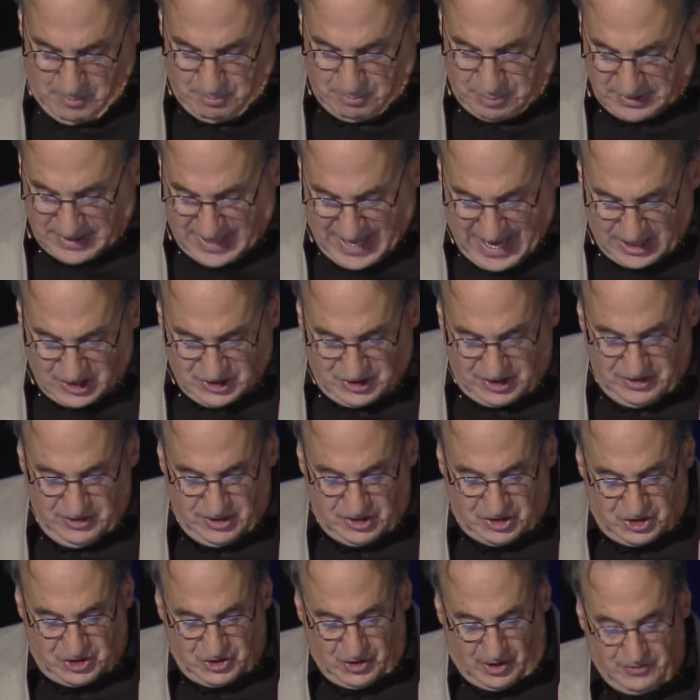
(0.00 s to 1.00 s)
blacks in
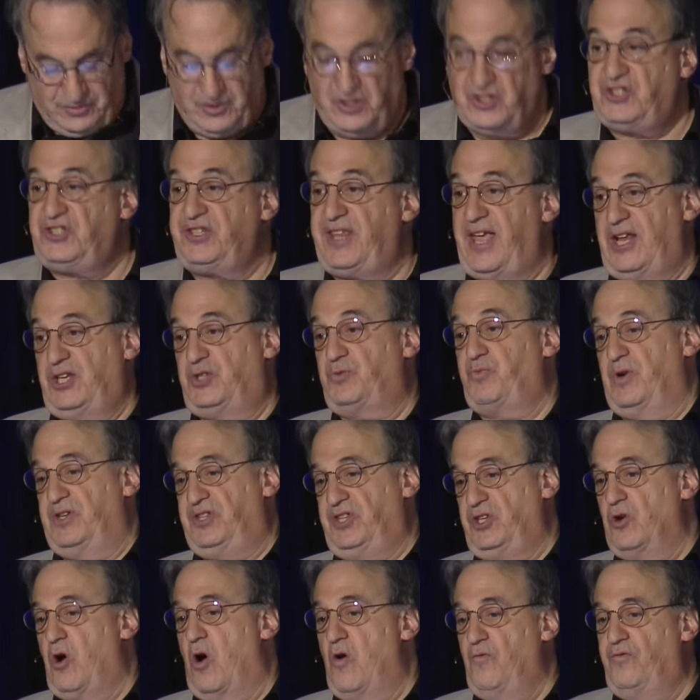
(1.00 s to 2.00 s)
the Southern states, where
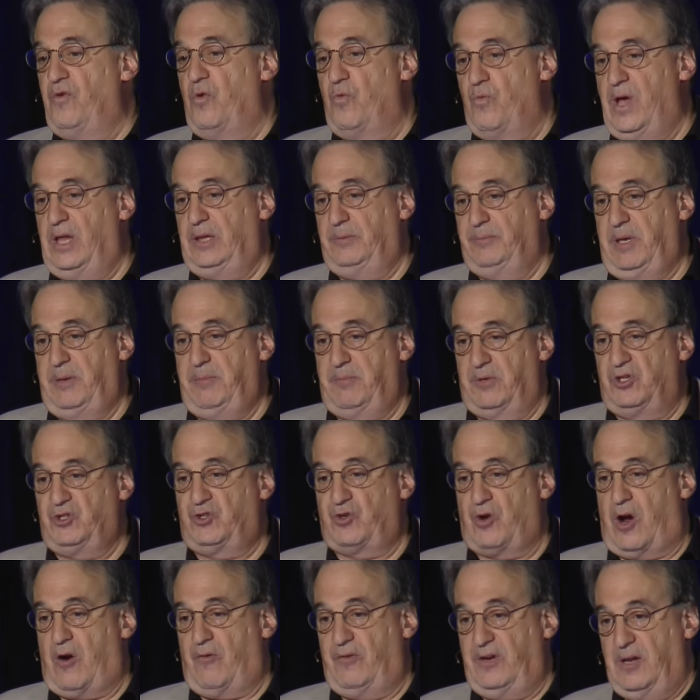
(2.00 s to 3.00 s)
the overwhelming
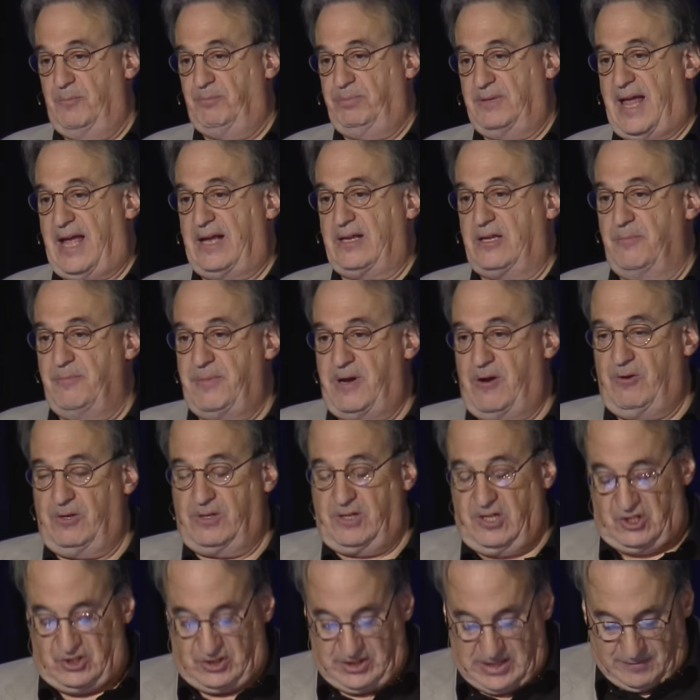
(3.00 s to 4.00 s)
majority of black
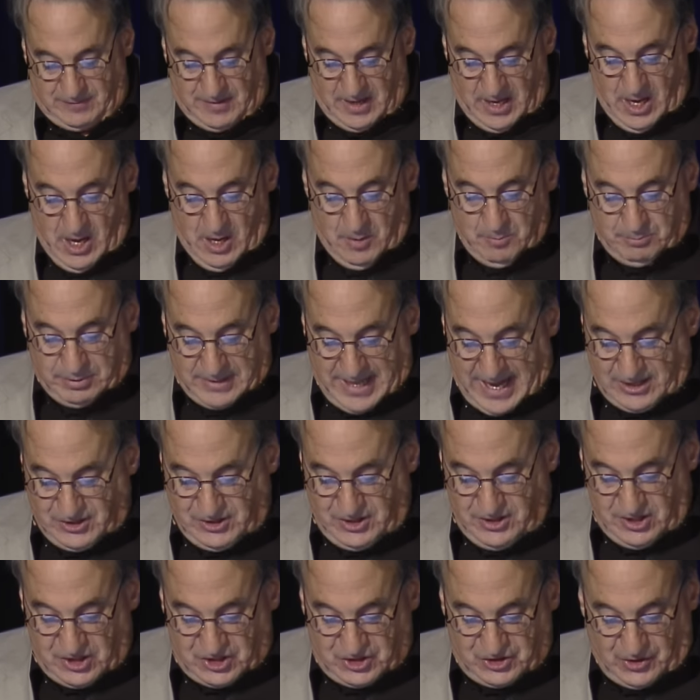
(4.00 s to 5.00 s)
Americans lived, blacks
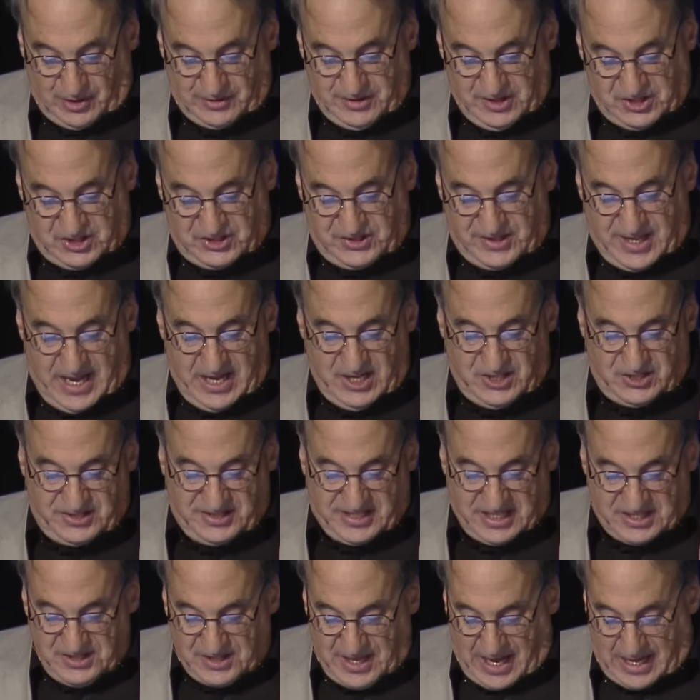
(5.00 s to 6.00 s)
in the Southern states
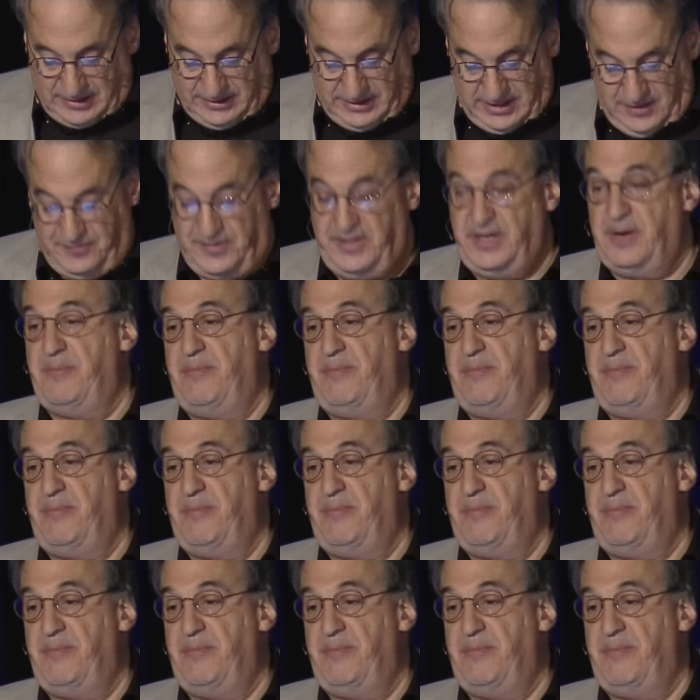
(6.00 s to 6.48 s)
did not live in